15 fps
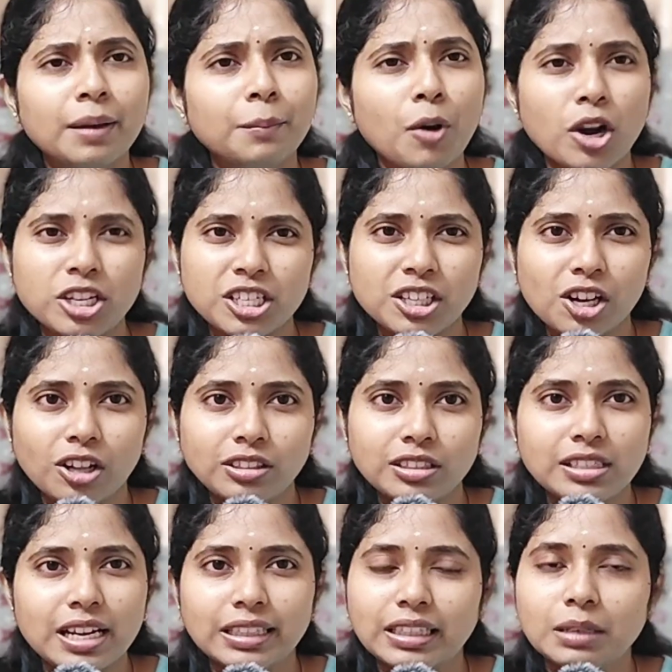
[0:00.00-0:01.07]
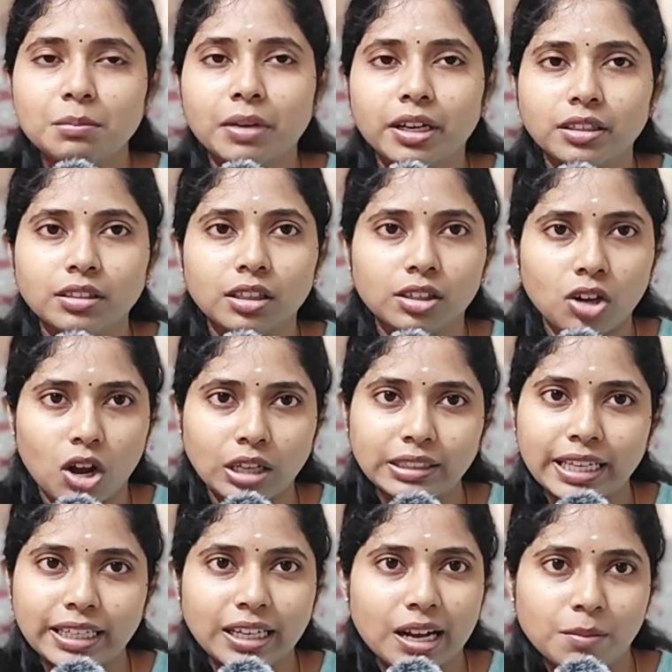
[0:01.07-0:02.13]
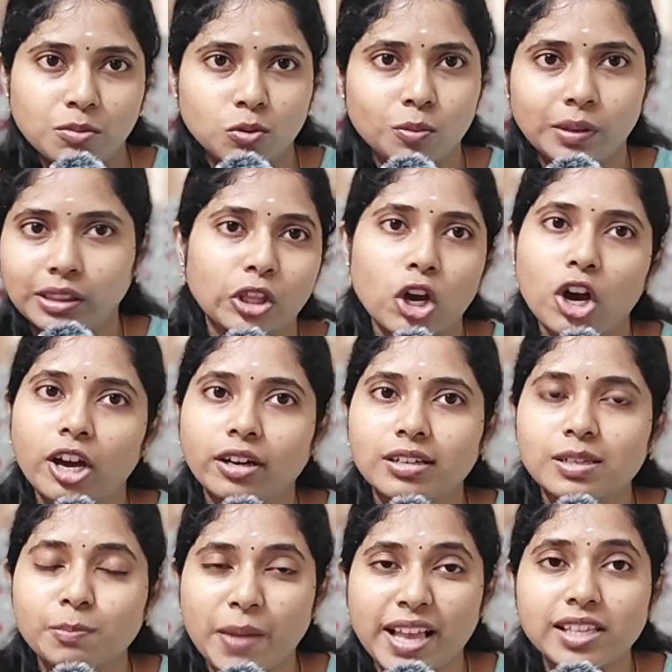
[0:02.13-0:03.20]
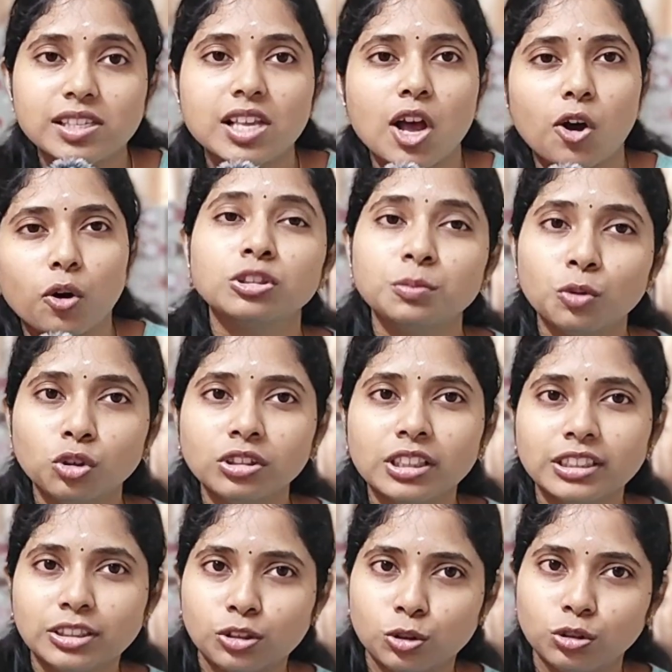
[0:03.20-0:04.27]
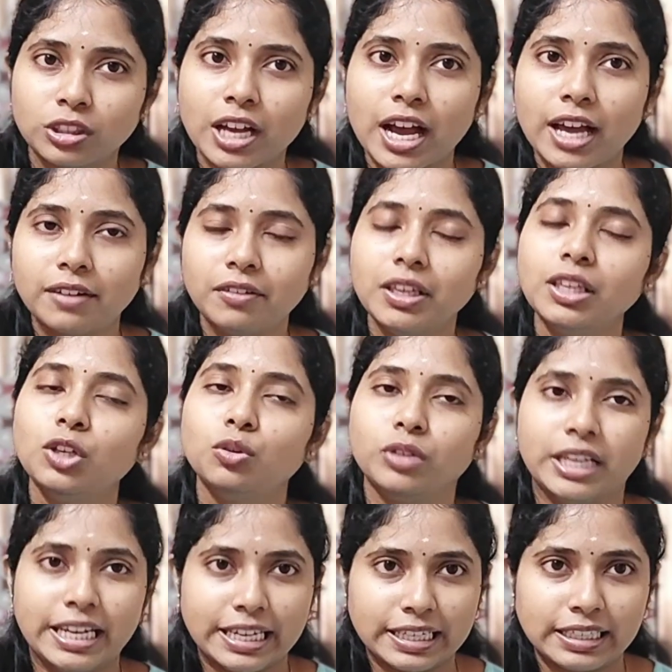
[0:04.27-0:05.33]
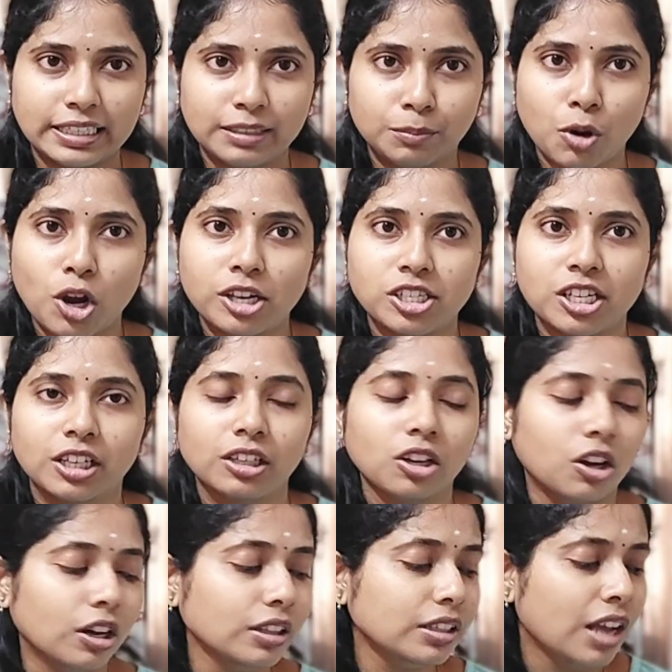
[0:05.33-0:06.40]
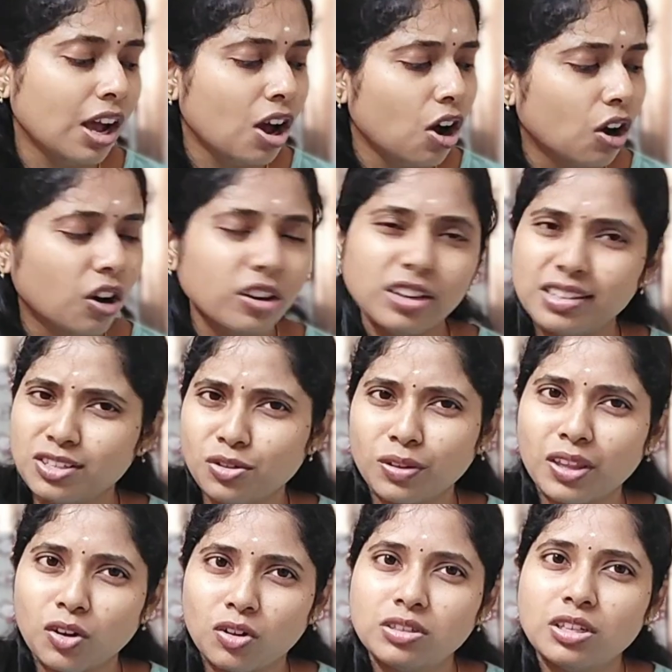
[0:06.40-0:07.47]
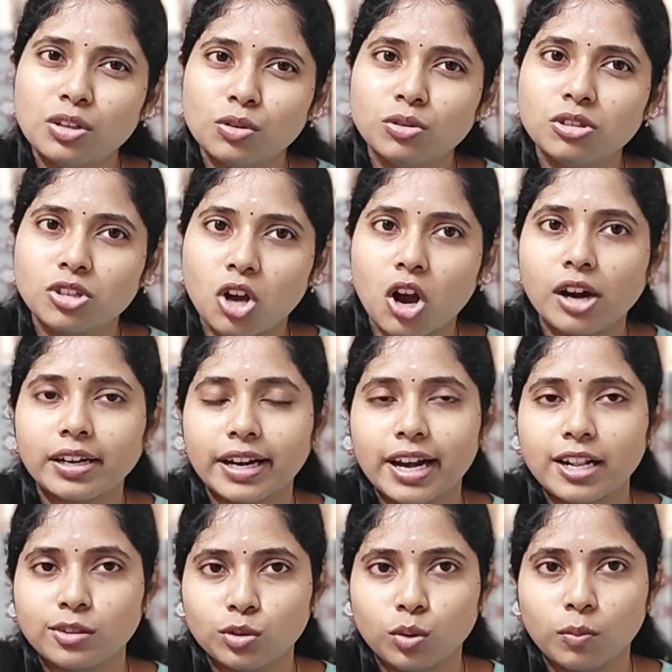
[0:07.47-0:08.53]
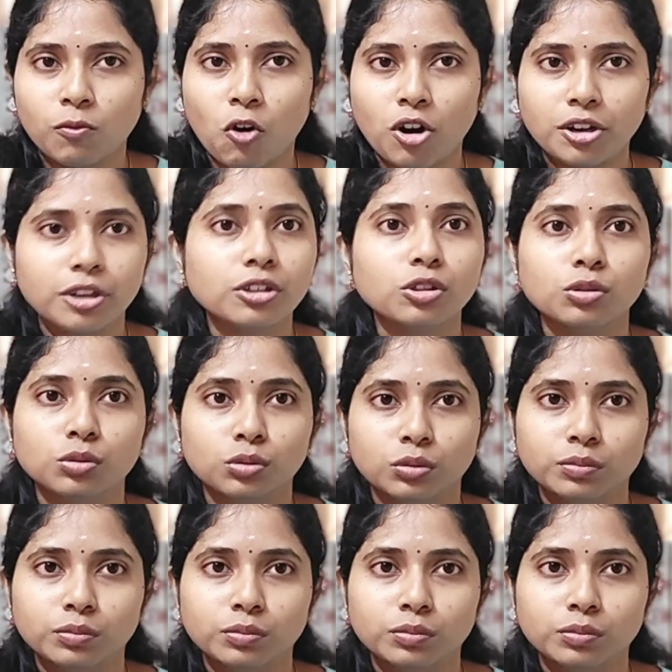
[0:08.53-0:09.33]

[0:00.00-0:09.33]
Polishing cloth is nothing but the cloth that comes with your specs. To smooth this tooth carving you need a polishing cloth or else you can also use cotton and soap water to